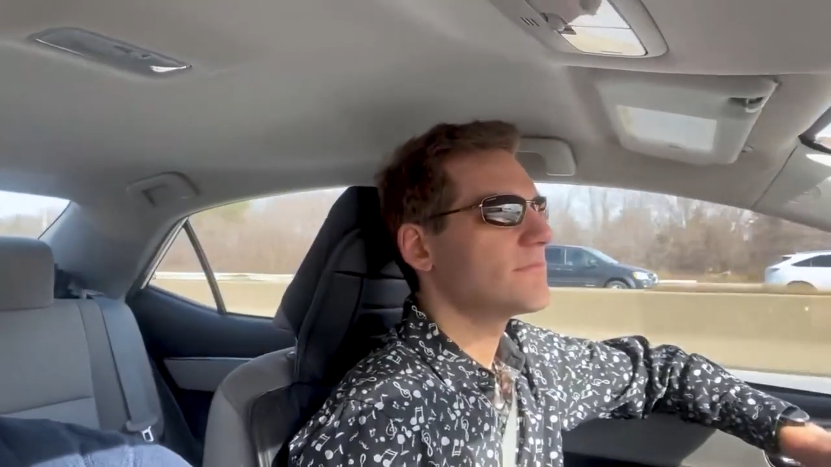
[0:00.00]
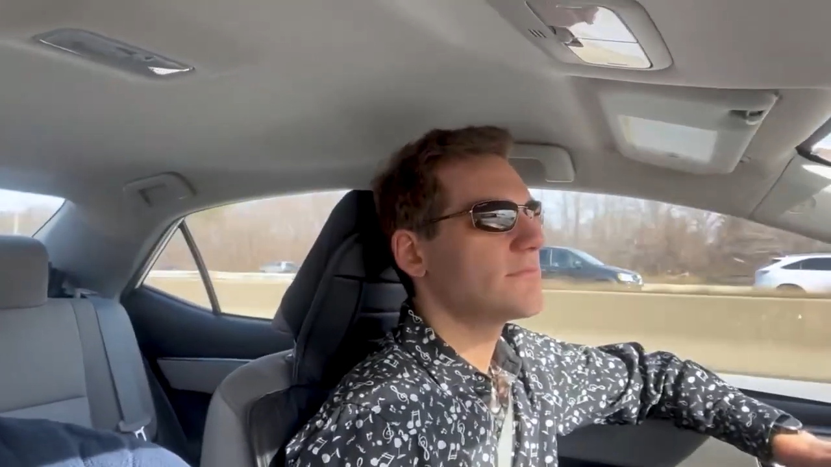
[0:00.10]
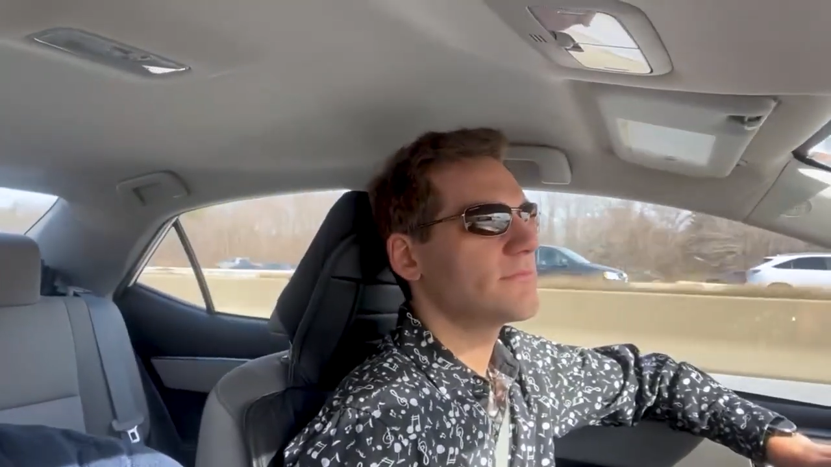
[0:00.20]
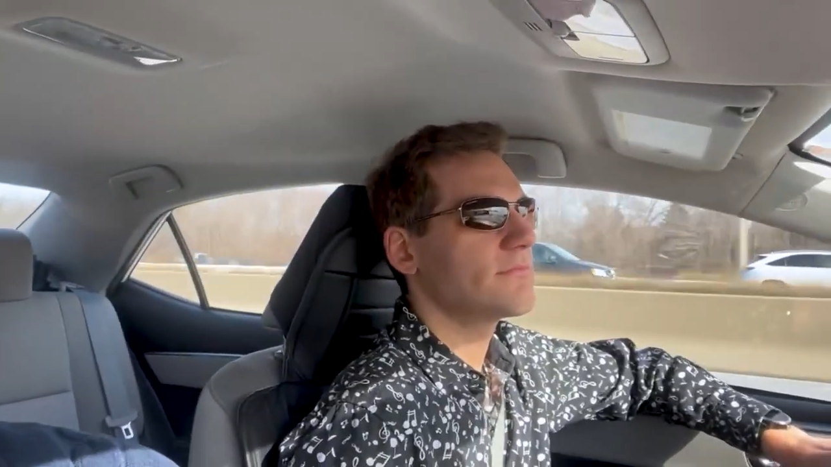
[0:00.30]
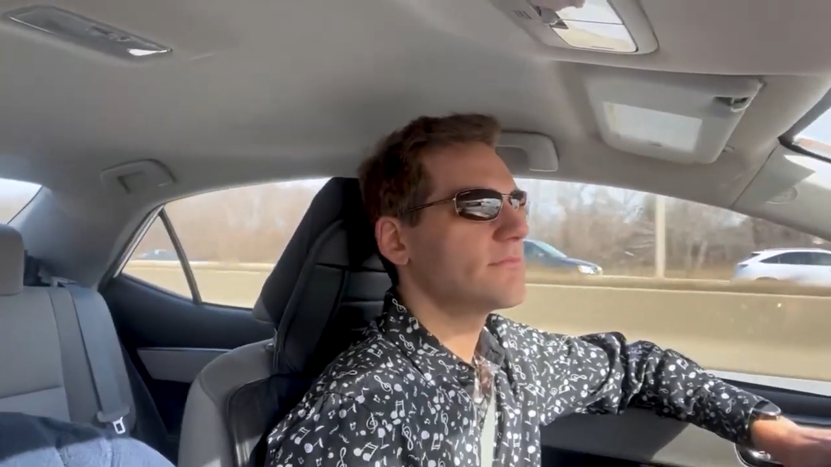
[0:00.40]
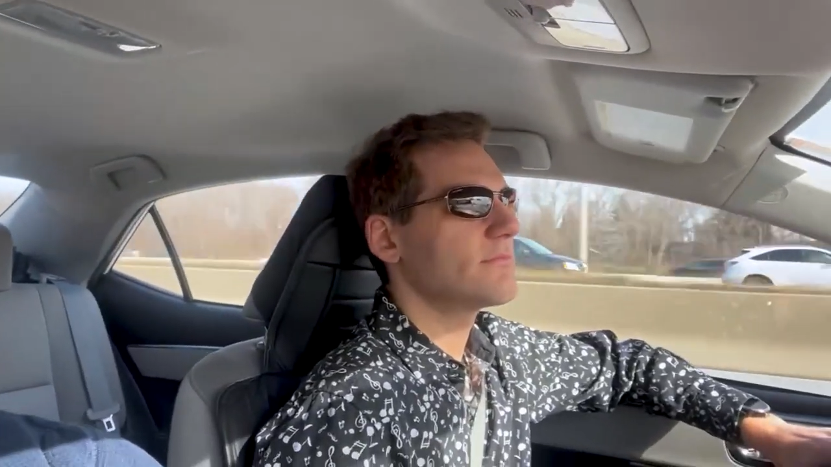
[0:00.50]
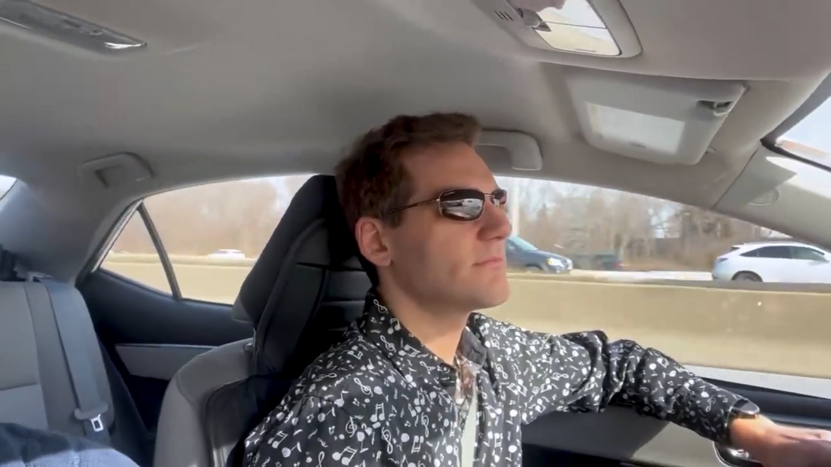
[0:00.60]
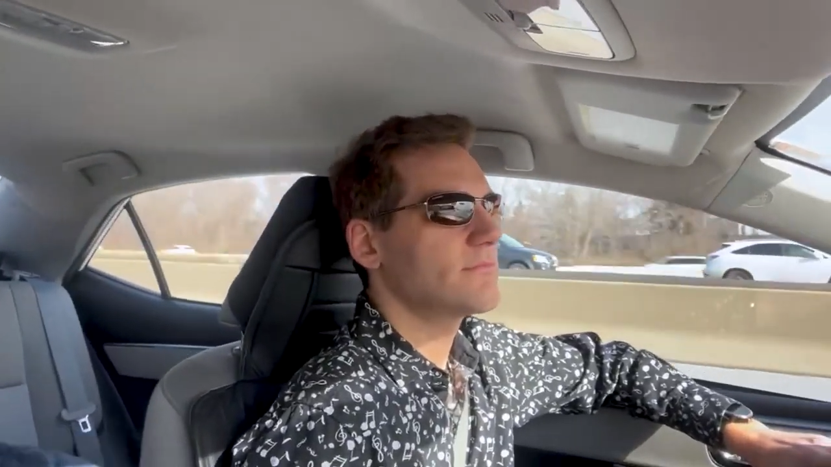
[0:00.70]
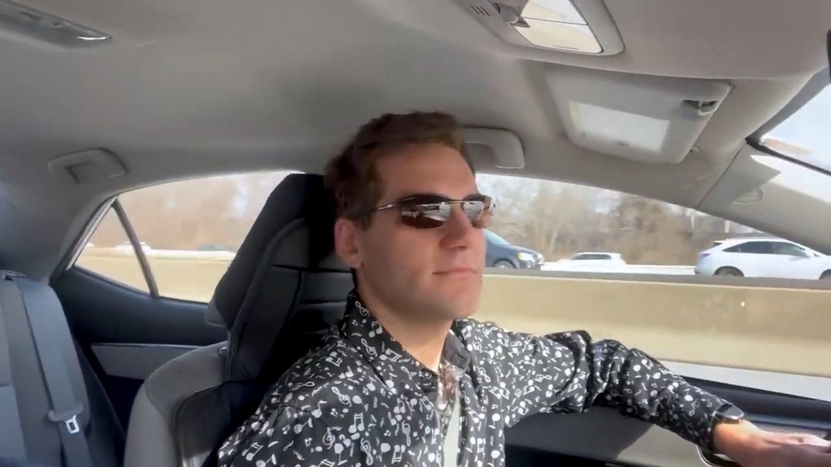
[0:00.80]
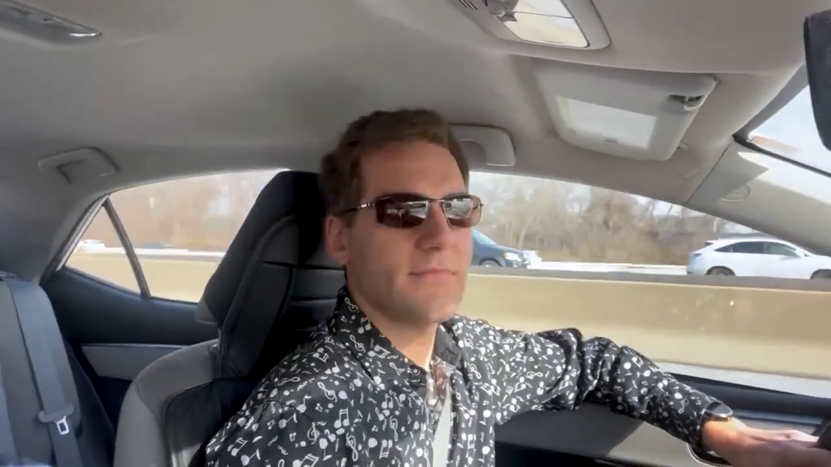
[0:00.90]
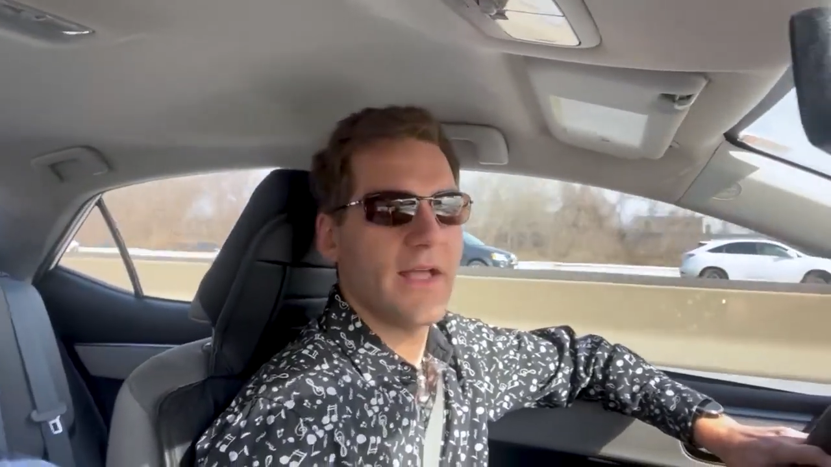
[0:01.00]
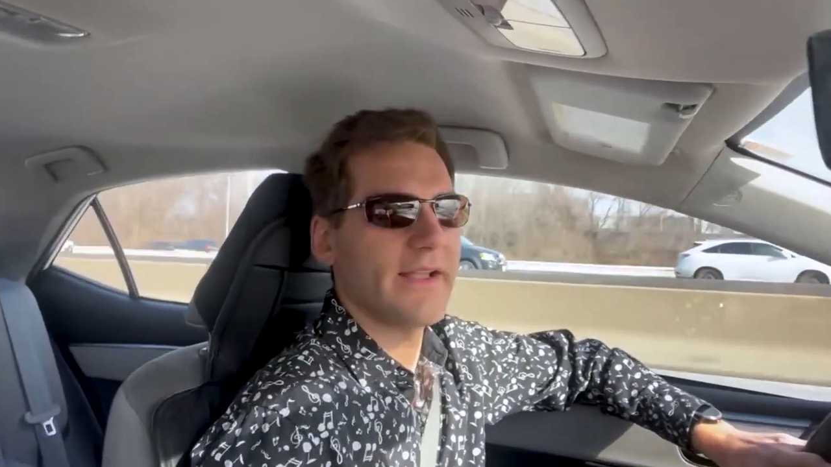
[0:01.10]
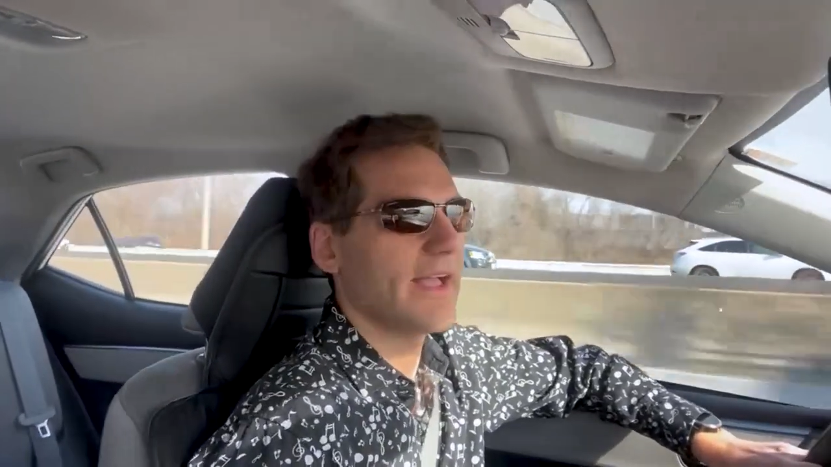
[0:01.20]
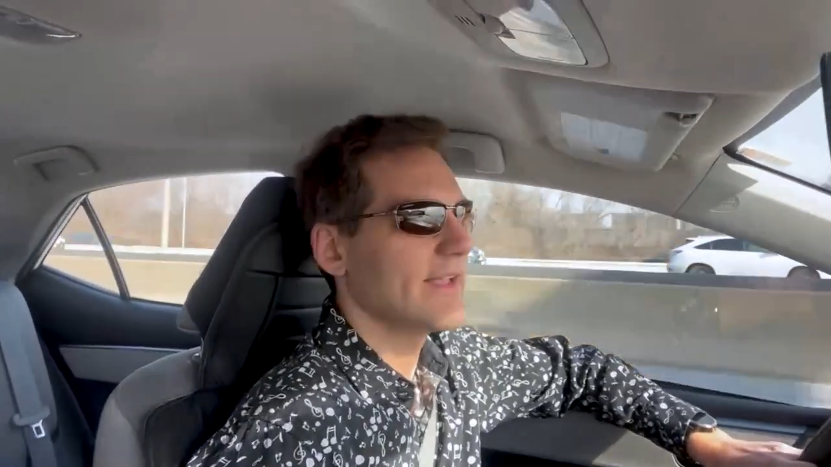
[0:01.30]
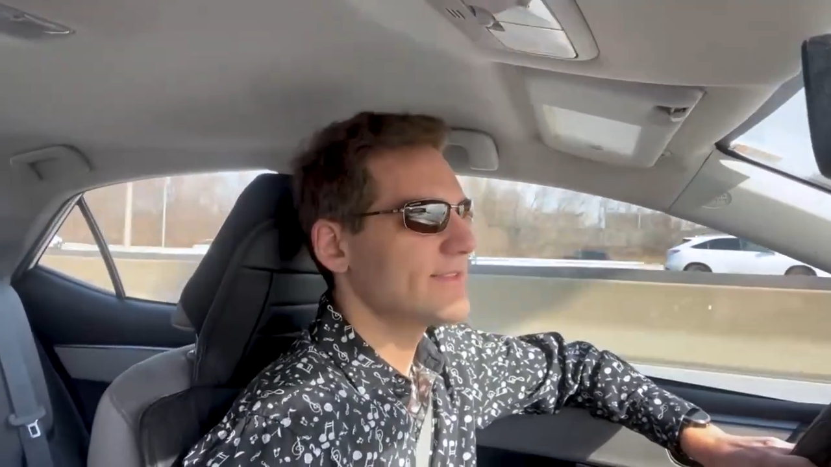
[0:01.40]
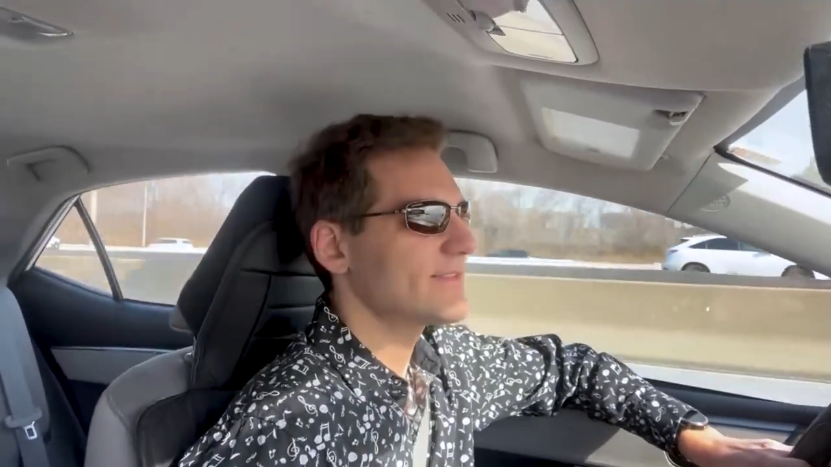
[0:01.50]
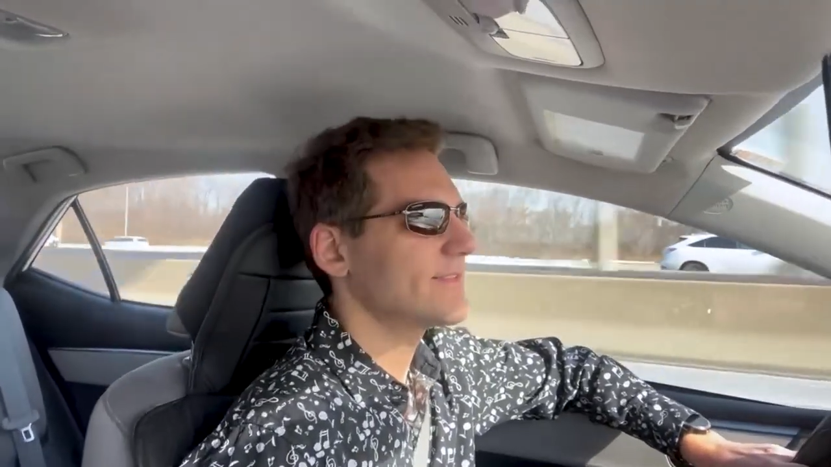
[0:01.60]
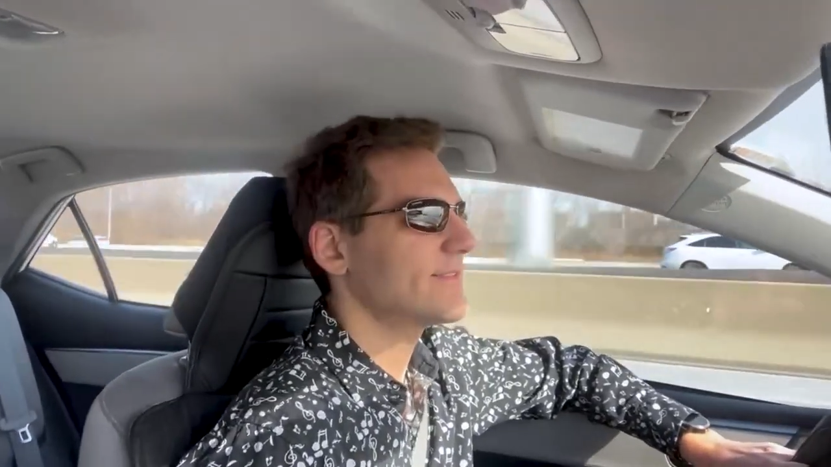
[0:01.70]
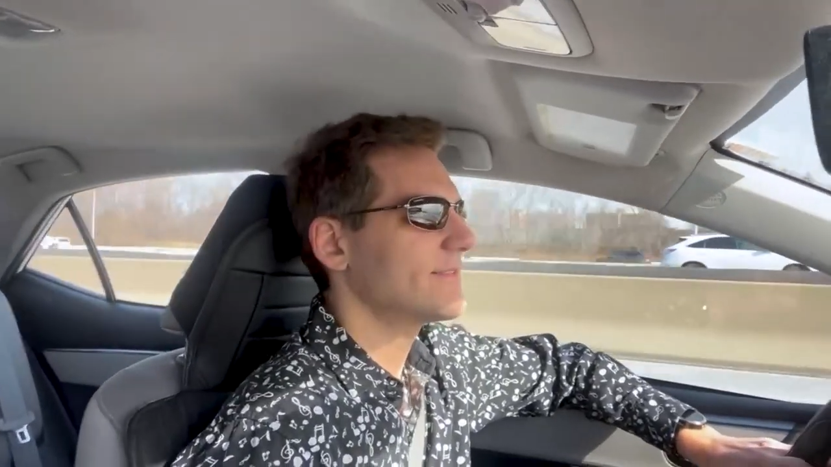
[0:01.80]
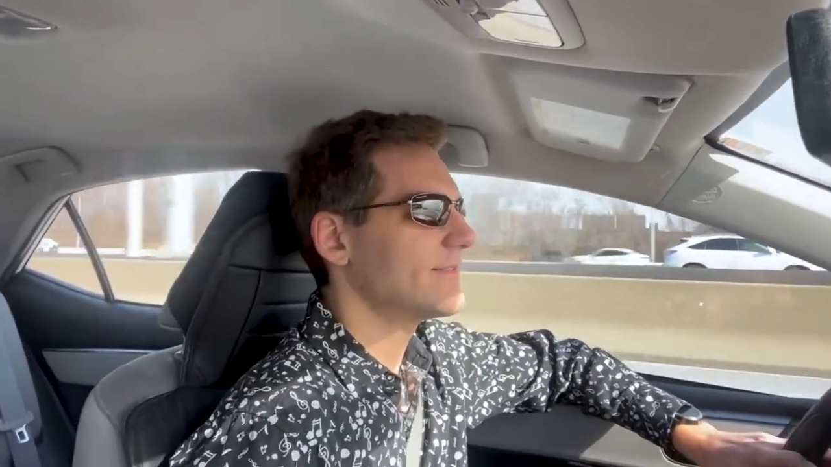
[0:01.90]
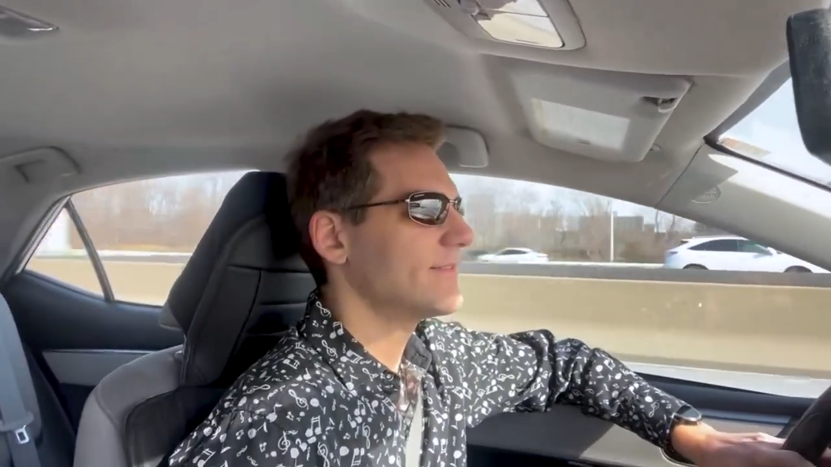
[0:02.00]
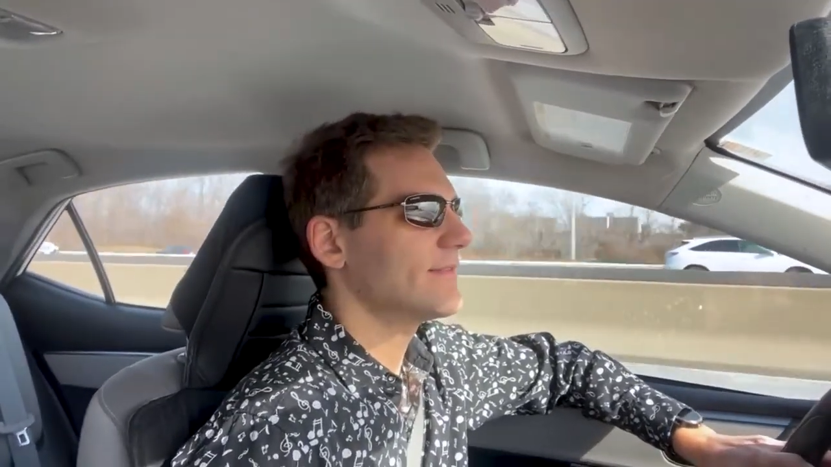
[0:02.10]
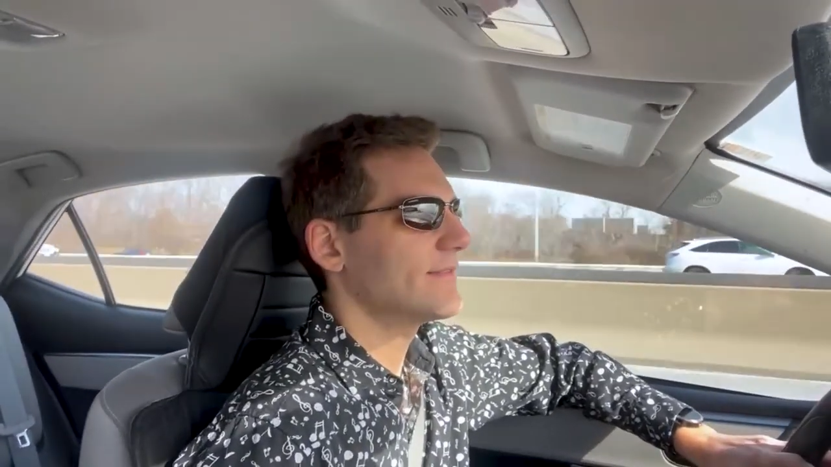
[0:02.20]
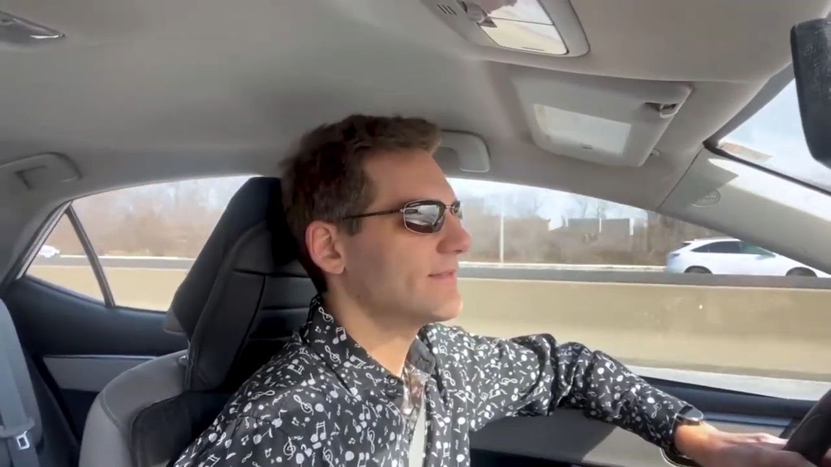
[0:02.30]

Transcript: it's Alex. Hi guys. From the